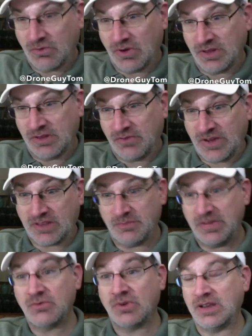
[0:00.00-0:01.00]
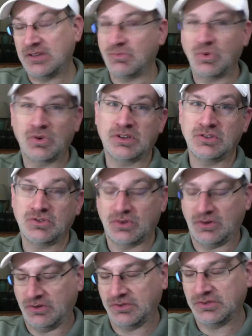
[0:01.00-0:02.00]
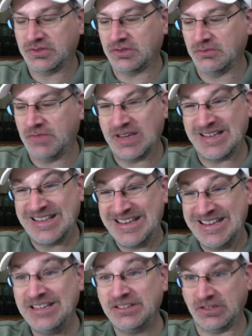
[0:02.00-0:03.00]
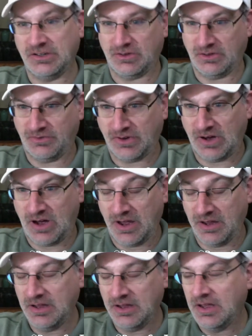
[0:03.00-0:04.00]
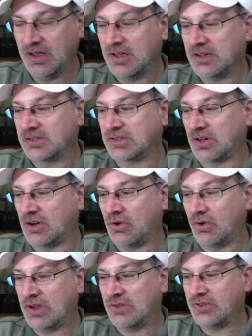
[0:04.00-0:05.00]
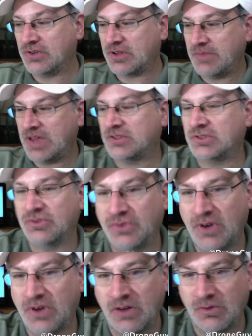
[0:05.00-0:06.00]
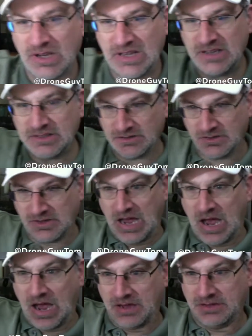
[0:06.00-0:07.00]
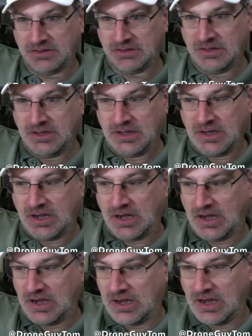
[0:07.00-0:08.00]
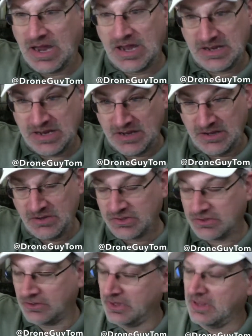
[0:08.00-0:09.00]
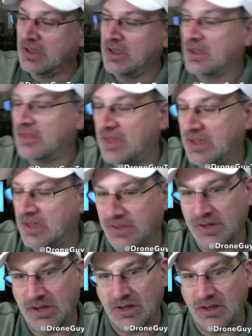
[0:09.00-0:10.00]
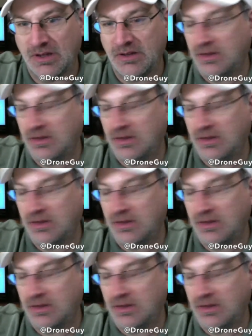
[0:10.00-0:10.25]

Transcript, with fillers: one. In fact, the big one has more controls to make it easier to fly. So if you can master flying one of these little guys uh, and you get used to it, then uh,